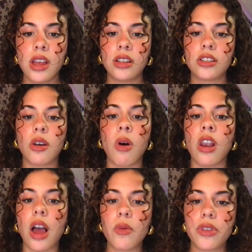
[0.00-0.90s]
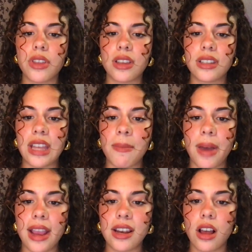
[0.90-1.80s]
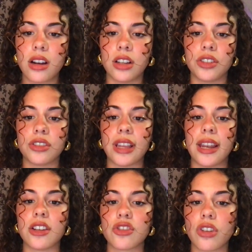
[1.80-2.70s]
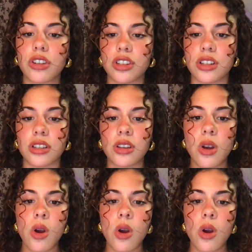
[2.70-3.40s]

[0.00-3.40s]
So along with this, they might not understand instructions